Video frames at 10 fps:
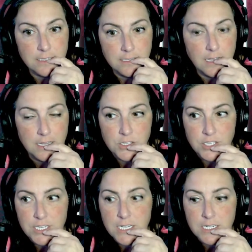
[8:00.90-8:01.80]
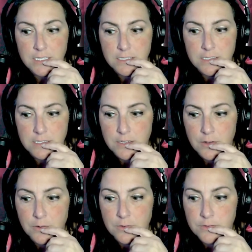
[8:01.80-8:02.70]
HD,
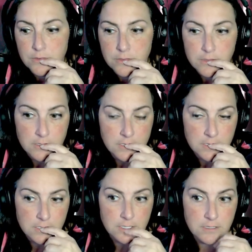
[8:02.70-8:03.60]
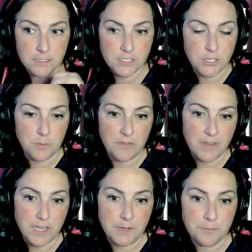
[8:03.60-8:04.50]
so it should be
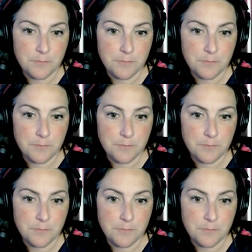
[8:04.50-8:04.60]
fine.